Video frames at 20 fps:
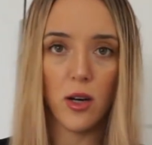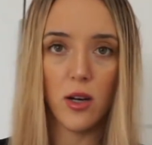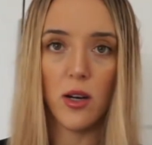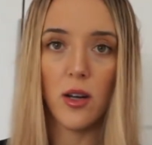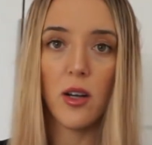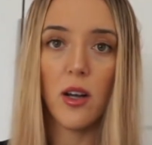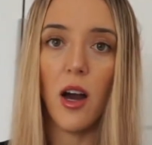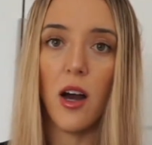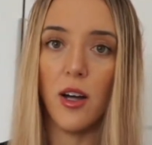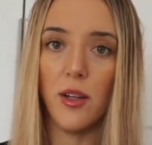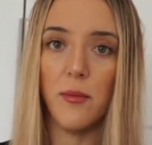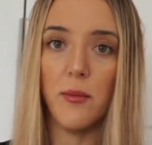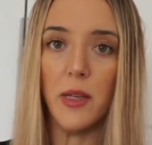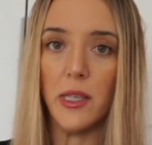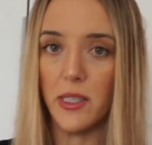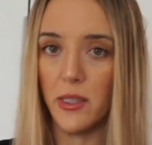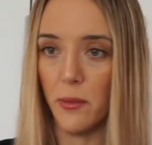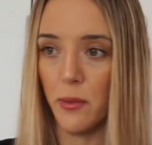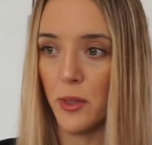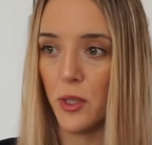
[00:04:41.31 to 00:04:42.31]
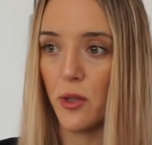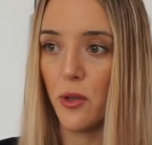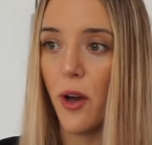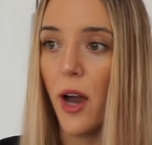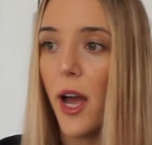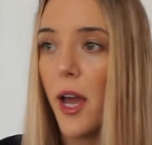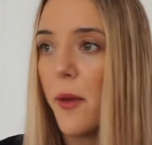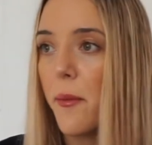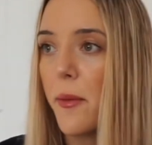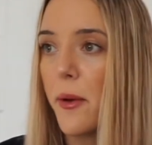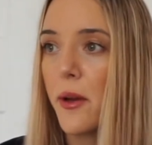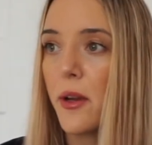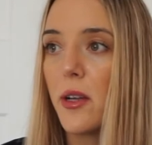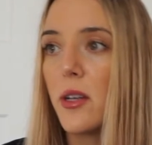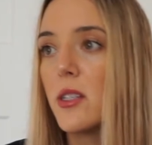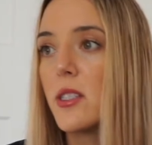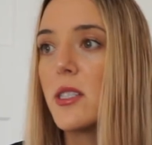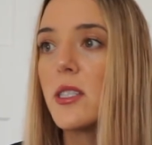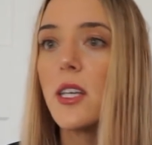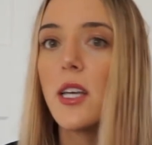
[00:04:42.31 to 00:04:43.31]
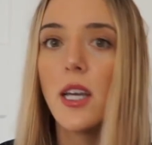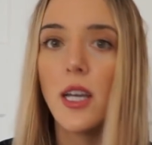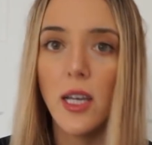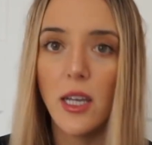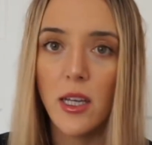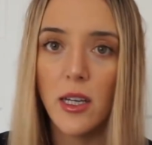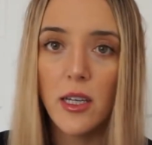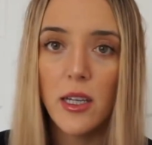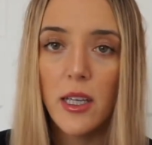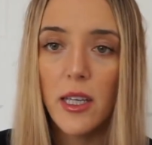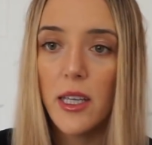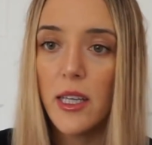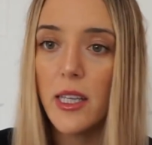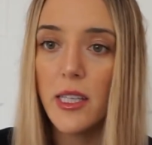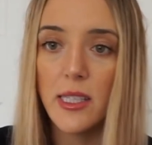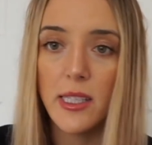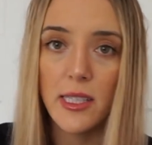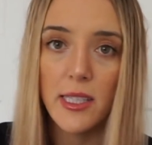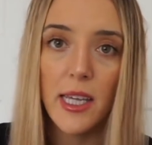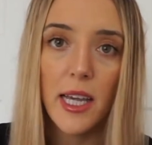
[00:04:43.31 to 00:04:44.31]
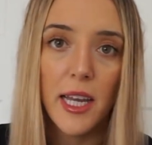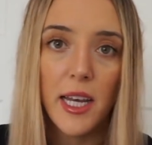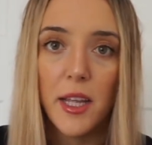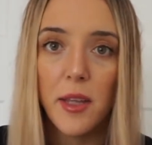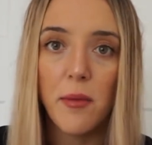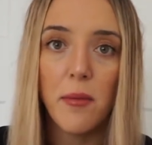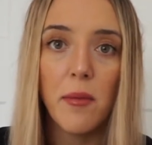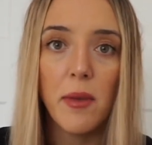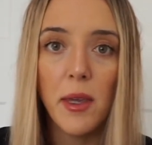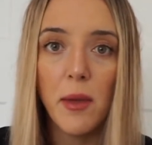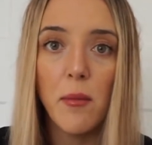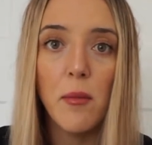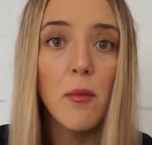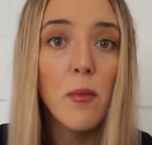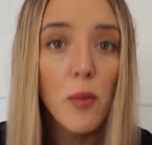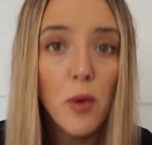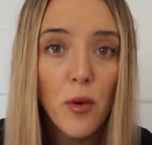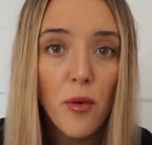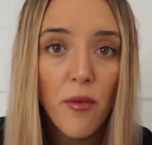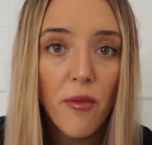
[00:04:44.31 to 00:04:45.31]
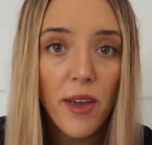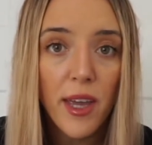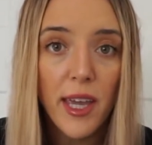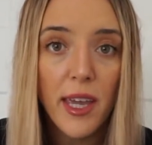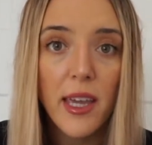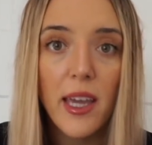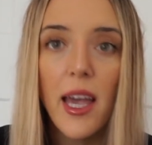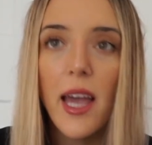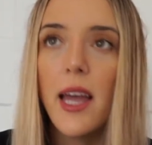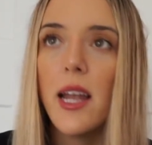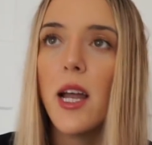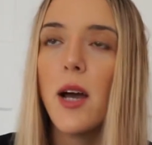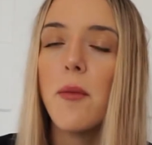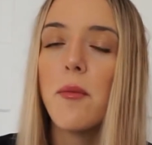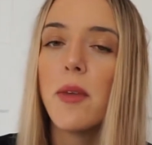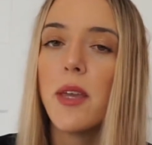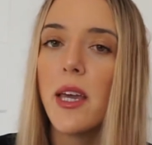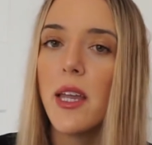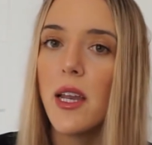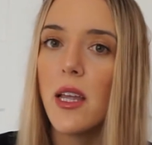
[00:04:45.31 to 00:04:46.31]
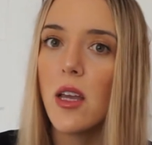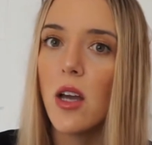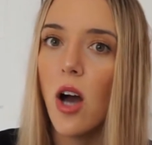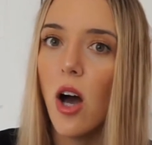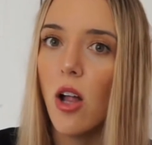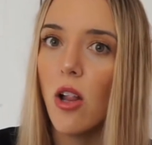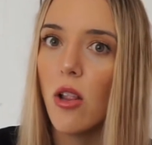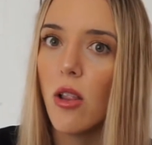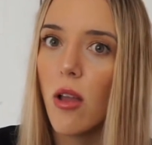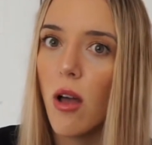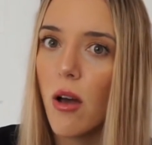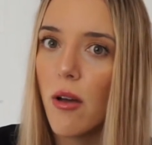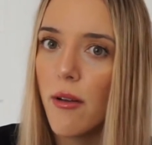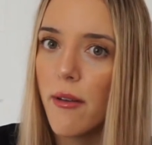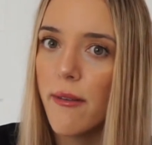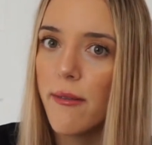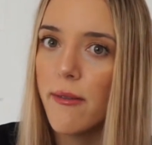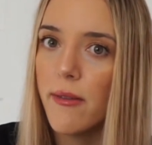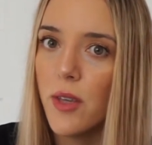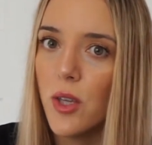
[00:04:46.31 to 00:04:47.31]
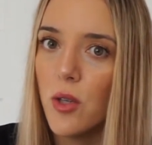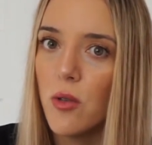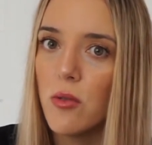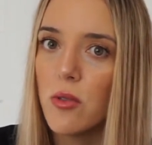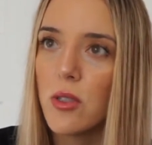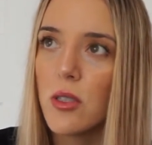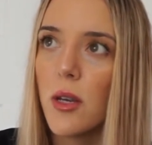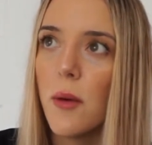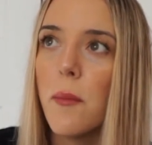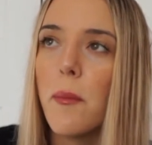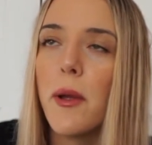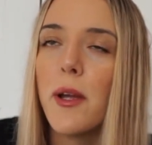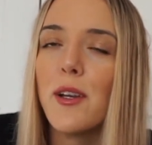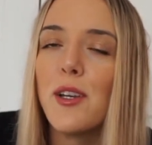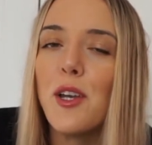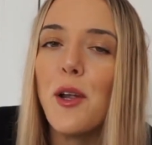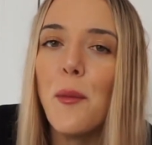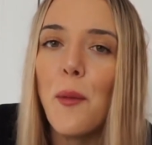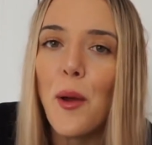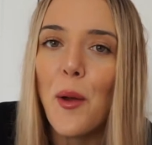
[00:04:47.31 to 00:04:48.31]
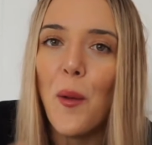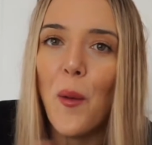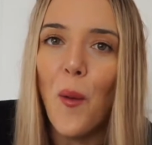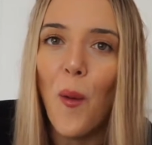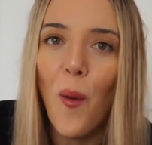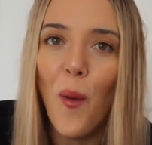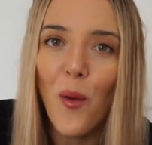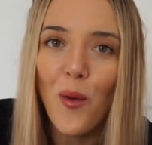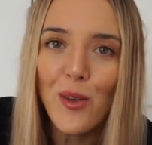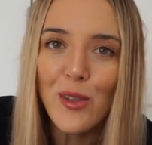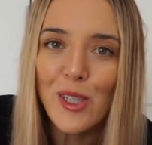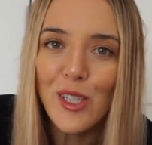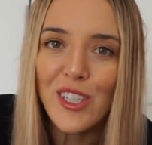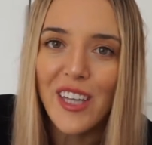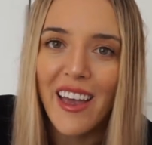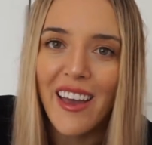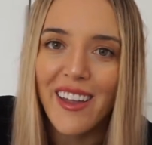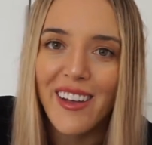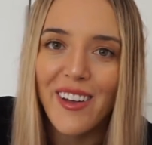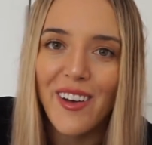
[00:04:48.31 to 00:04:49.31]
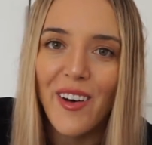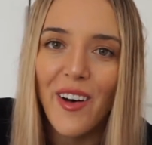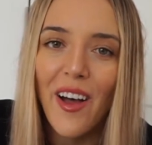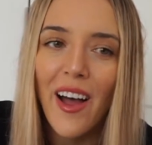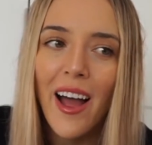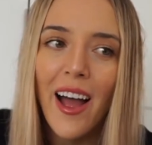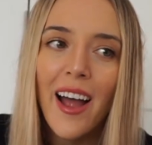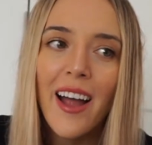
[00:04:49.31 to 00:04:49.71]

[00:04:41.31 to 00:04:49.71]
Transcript: got me subscribers, is getting me moving, and I'm getting a lot of views compared to my whole channel.